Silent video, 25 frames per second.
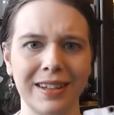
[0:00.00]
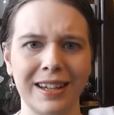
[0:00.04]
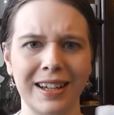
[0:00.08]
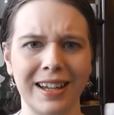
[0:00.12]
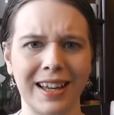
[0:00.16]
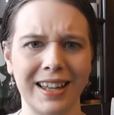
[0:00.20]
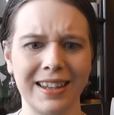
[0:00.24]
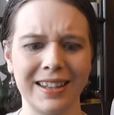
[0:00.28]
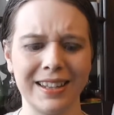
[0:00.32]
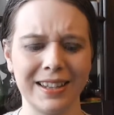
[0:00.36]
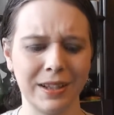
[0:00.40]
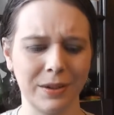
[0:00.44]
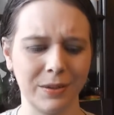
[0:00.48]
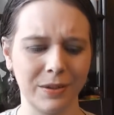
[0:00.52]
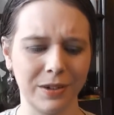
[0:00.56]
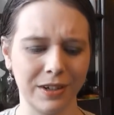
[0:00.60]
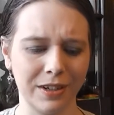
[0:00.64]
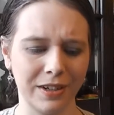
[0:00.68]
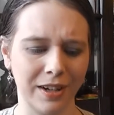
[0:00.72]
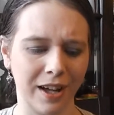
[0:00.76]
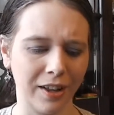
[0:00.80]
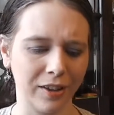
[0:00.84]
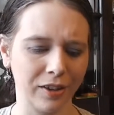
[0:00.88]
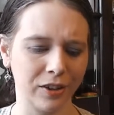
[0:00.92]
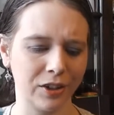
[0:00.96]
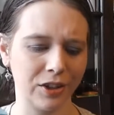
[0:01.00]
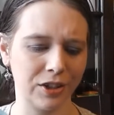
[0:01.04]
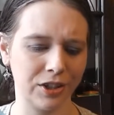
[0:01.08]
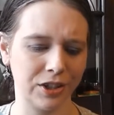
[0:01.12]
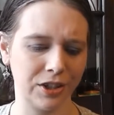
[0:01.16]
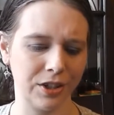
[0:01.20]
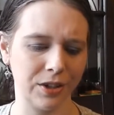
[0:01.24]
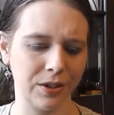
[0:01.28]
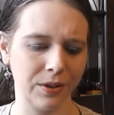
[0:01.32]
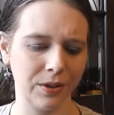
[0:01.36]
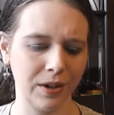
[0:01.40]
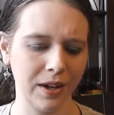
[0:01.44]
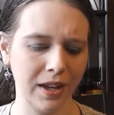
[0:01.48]
Like I think they were $1 or
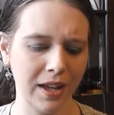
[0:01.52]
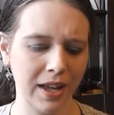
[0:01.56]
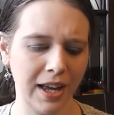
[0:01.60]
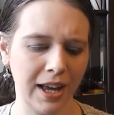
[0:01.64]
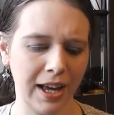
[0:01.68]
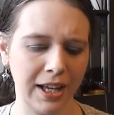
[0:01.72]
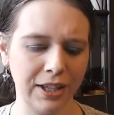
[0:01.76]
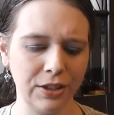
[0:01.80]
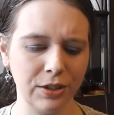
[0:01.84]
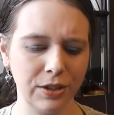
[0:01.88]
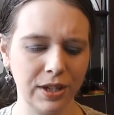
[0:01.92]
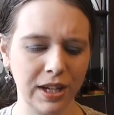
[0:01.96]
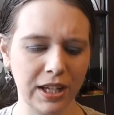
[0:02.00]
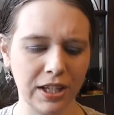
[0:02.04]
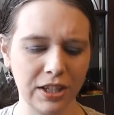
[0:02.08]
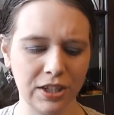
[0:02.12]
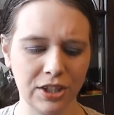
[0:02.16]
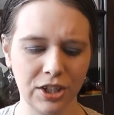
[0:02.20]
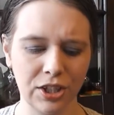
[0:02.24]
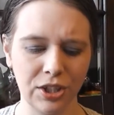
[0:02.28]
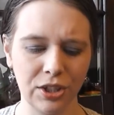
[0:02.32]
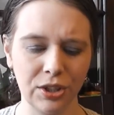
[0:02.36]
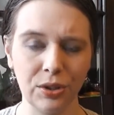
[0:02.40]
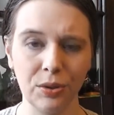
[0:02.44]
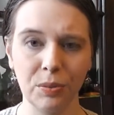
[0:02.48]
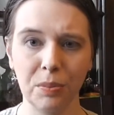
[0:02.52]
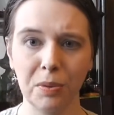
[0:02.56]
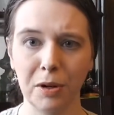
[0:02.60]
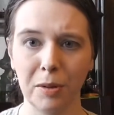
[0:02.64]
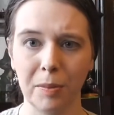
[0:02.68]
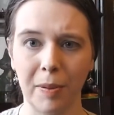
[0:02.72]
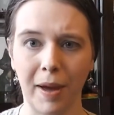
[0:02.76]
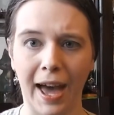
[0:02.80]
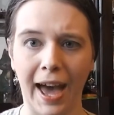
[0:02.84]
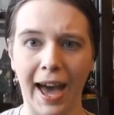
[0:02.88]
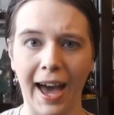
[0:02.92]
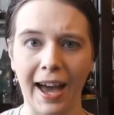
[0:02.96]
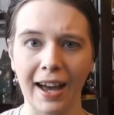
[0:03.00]
$2, and you get 2 per
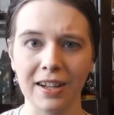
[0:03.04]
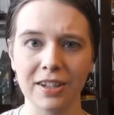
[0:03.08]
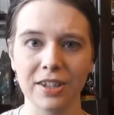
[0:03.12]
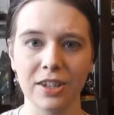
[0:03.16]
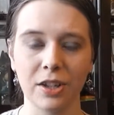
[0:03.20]
pack.